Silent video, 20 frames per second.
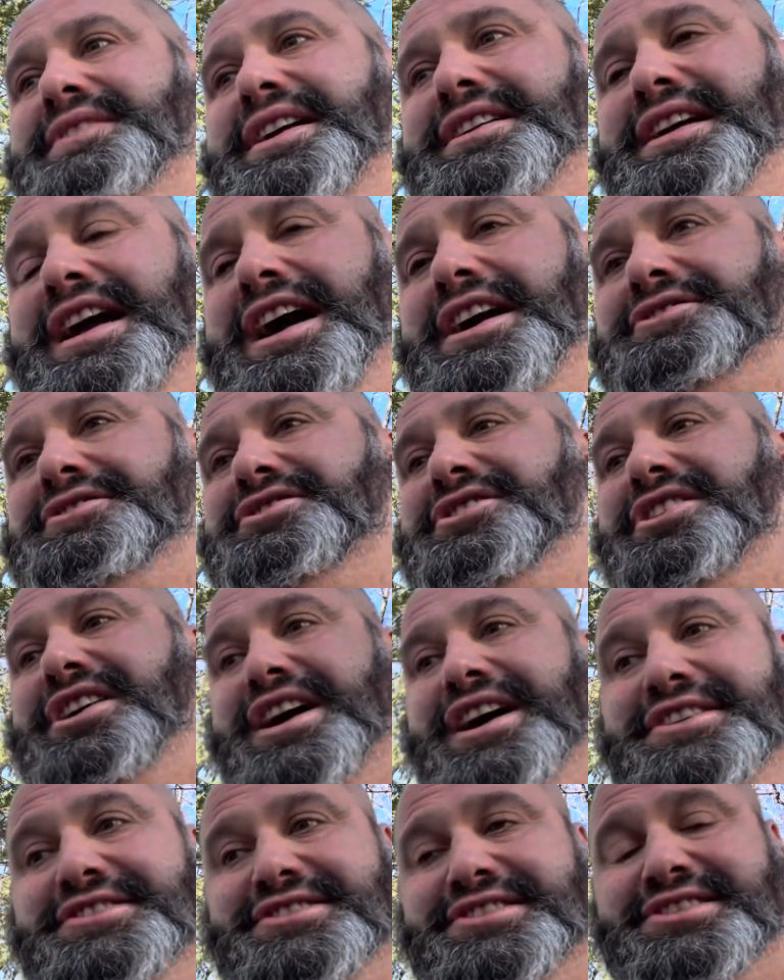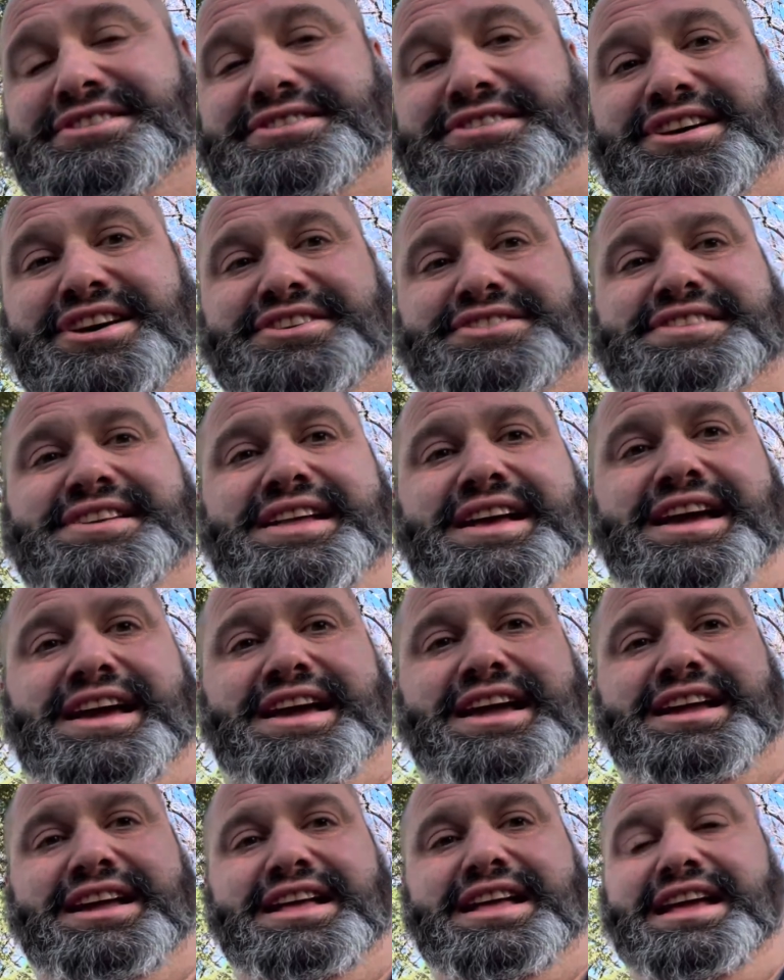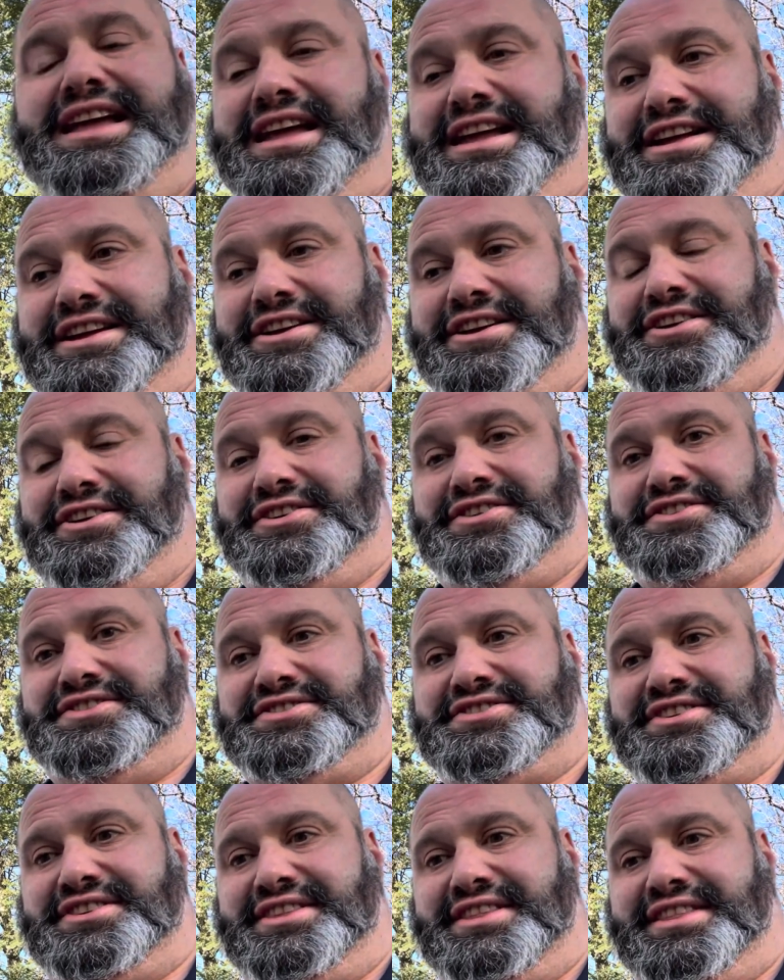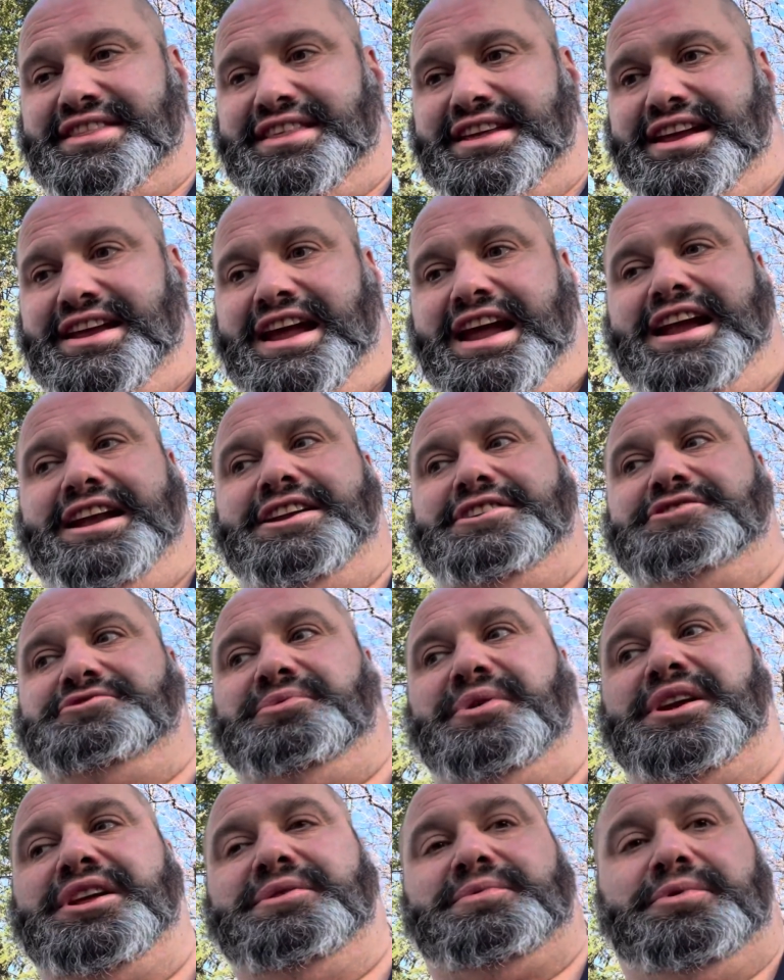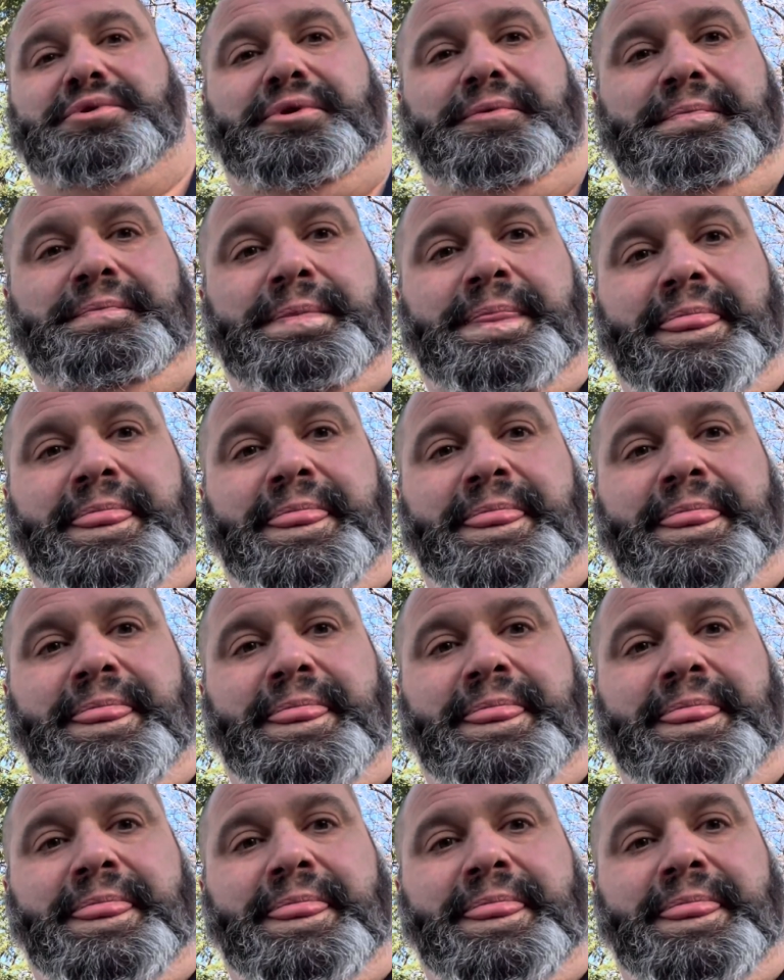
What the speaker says: ask you guys and discuss today is the 80-20 rule.